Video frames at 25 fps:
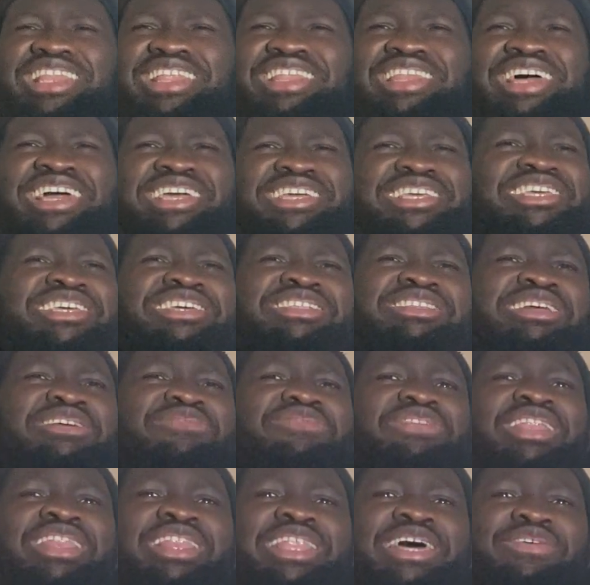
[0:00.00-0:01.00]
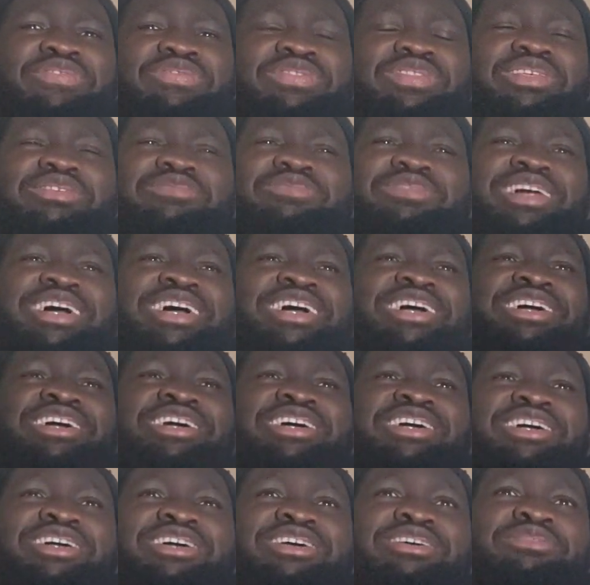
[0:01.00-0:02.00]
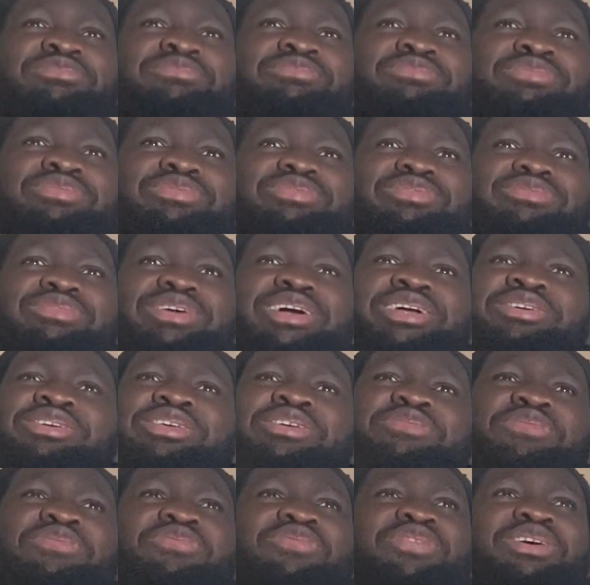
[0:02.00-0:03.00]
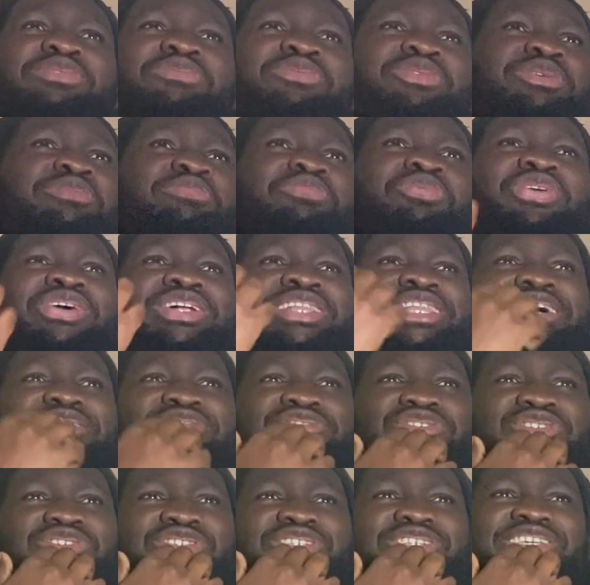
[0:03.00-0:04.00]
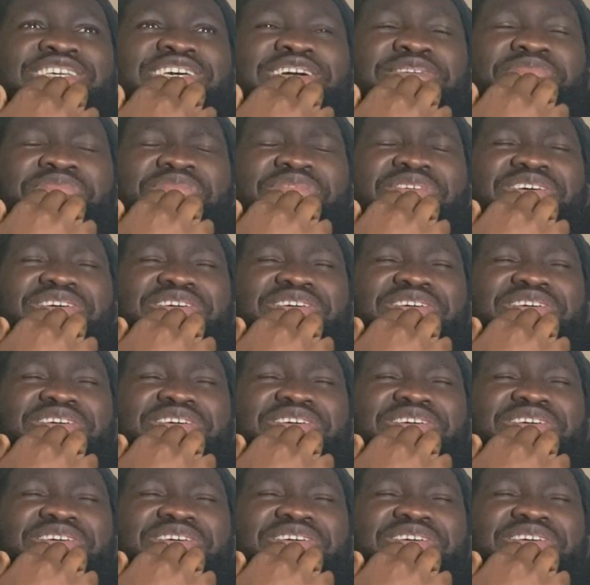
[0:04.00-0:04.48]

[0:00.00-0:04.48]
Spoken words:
like, he never left him? Like, bro, why are you giving verbal? Your boy left you to get...